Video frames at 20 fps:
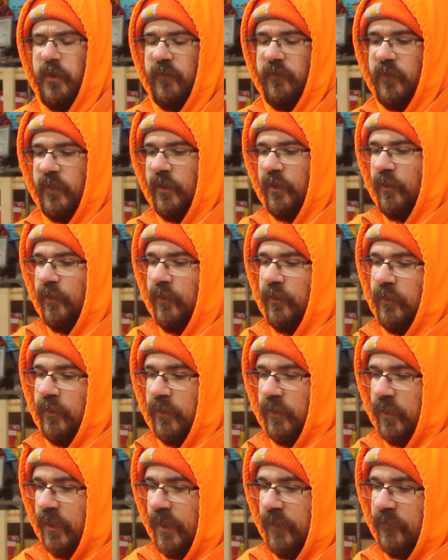If they're
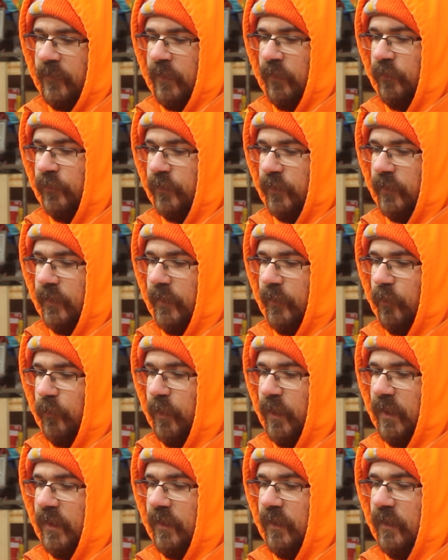off kilter a little
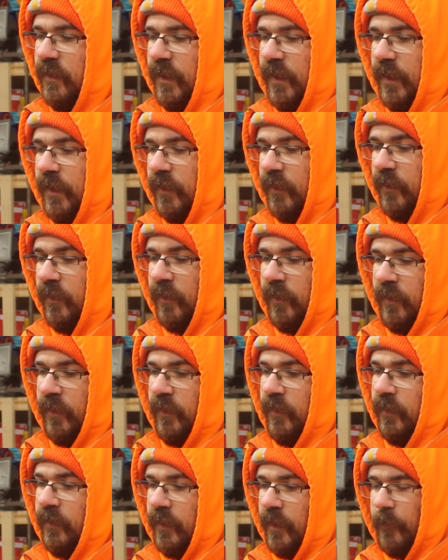bit, then
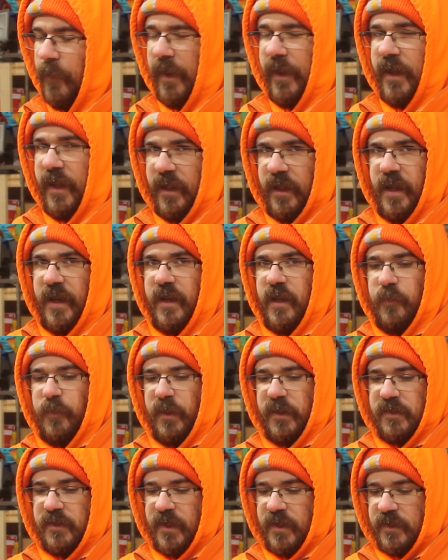they might not line up
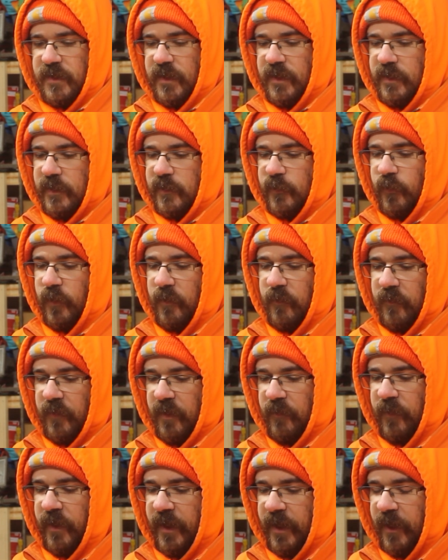as nicely, so
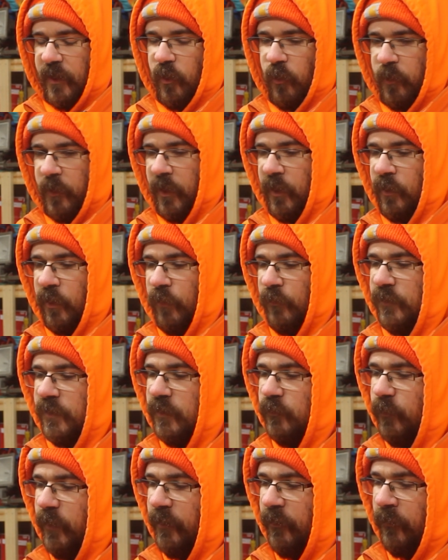it might not open and close
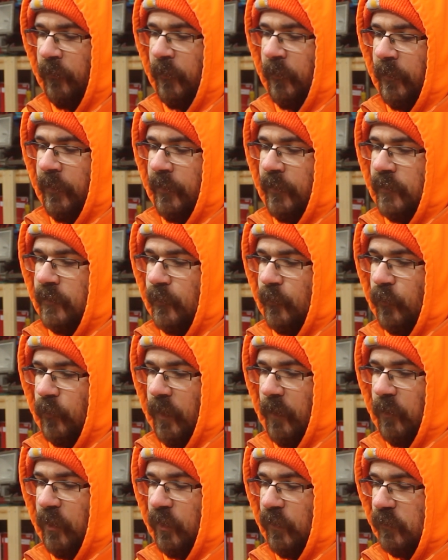as well. So
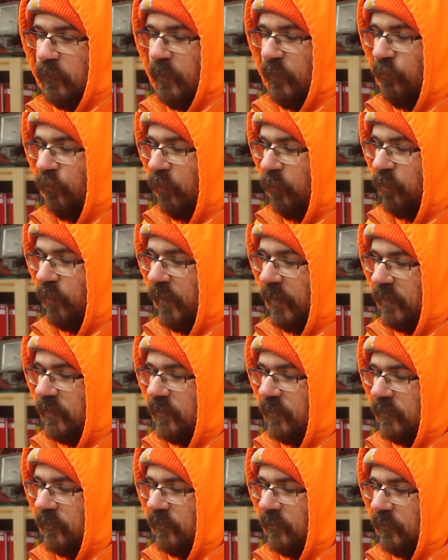I'm going to use my drill
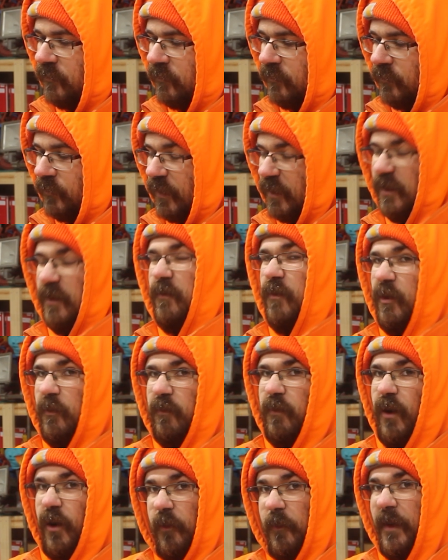press. Actually, I'm going to
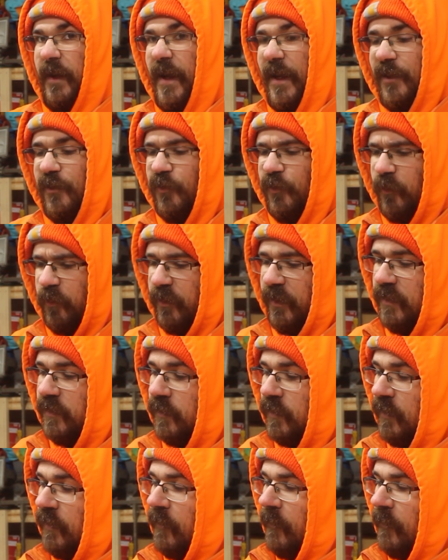borrow my dad's drill press
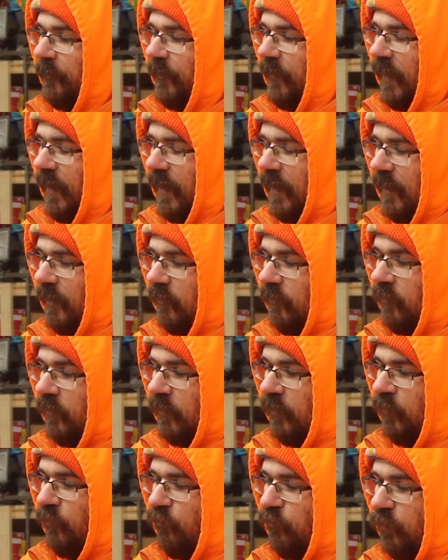and
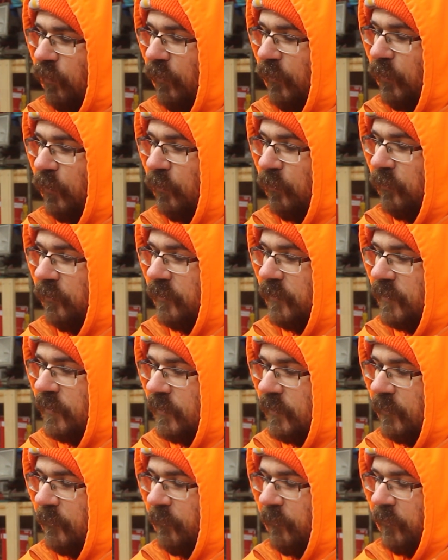drill the
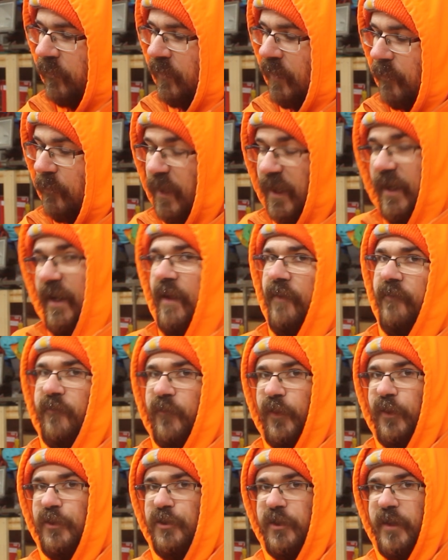holes. I'm not going to have
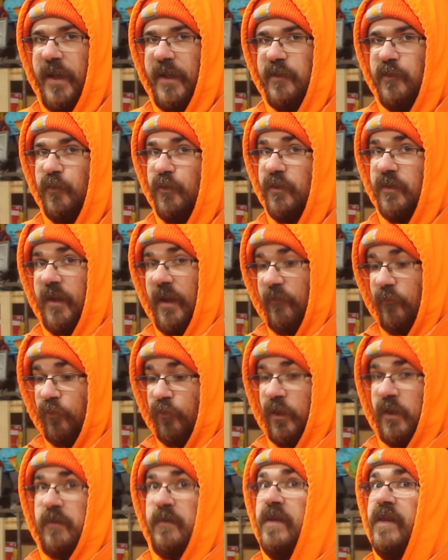footage of that, so you're just going to
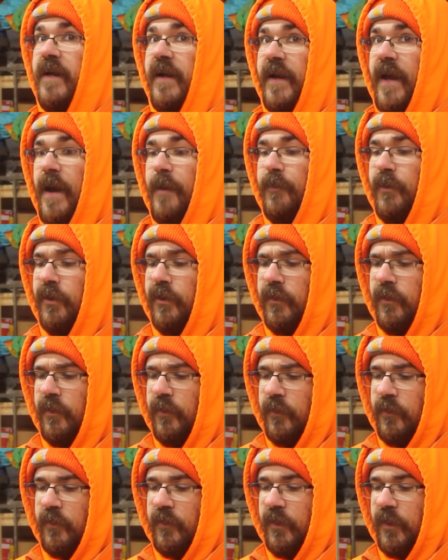trust me that it happened
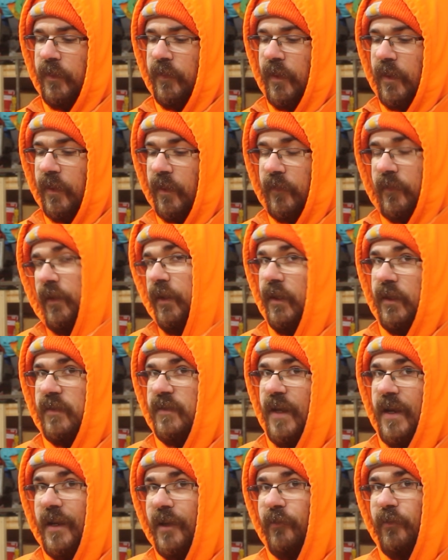and that nothing
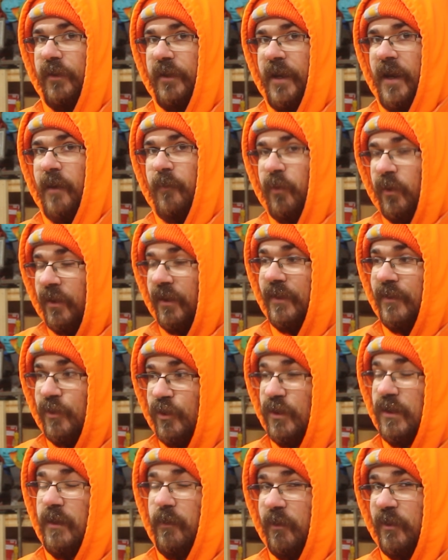exciting really happened. It's
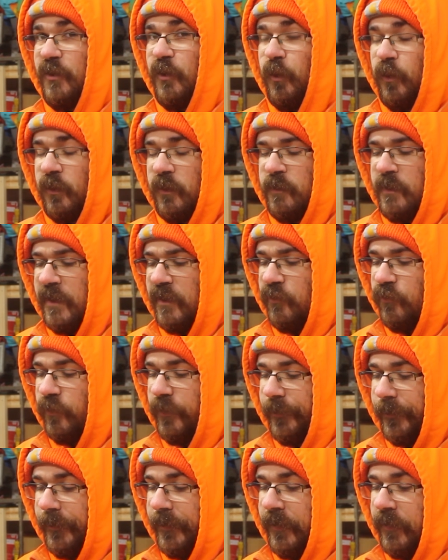just a bunch of holes being
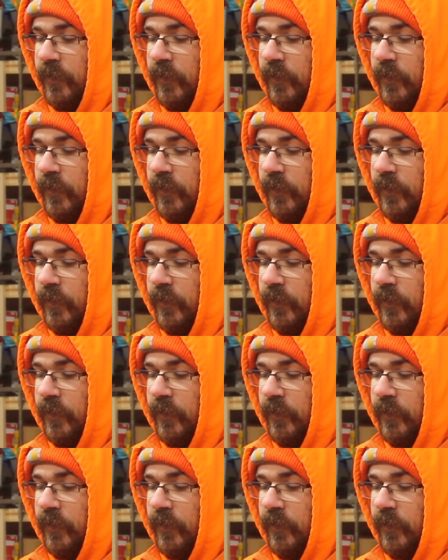drilled.